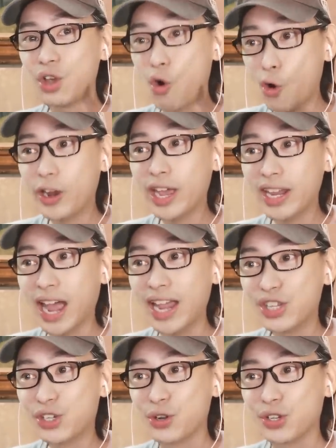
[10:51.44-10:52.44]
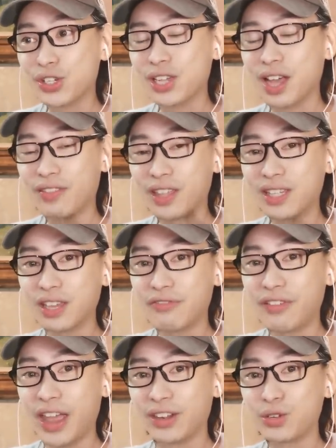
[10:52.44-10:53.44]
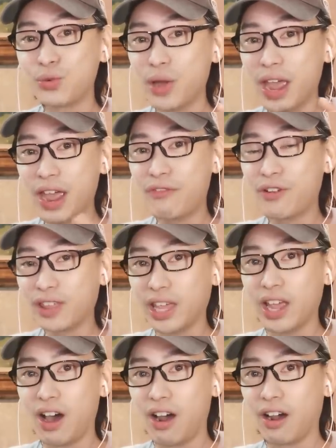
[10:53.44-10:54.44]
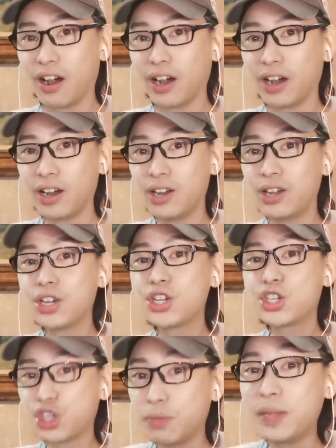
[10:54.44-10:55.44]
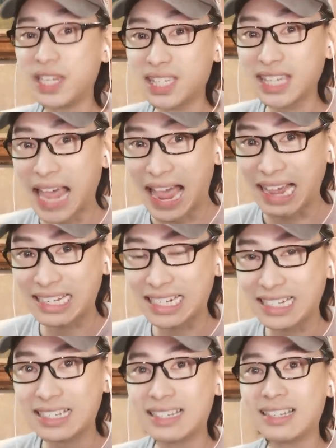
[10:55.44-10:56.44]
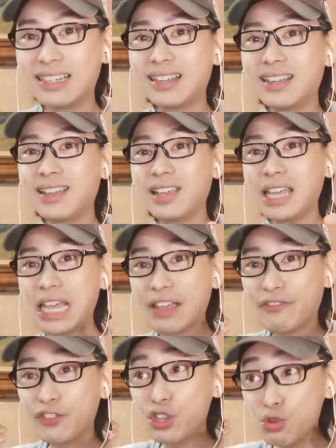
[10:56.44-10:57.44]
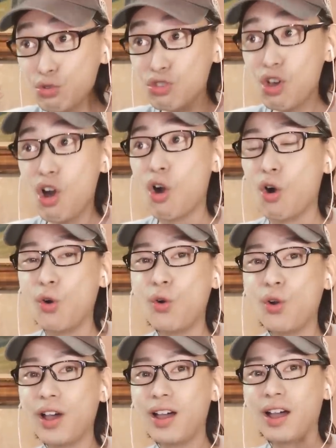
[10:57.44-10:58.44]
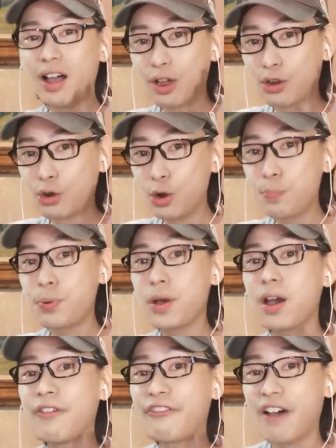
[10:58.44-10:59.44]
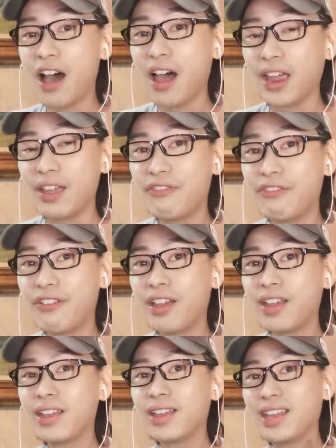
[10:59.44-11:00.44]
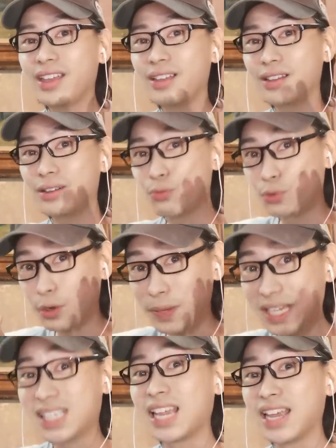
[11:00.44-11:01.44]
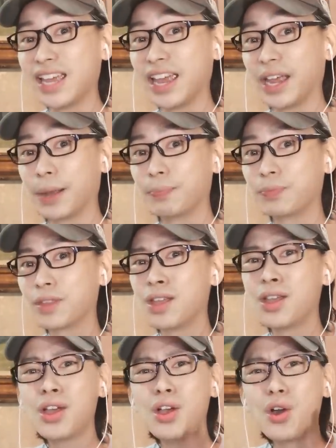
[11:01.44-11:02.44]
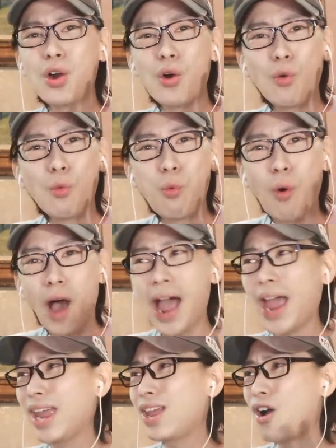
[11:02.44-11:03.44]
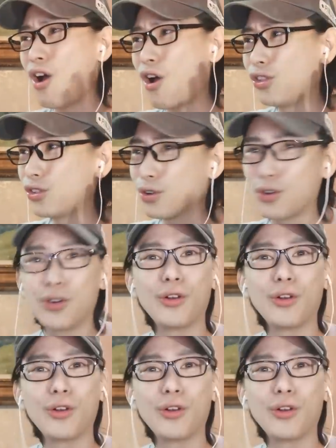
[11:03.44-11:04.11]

the organizers of this event, whoever they are, should be sacked. If you know a group of five would be singing, why on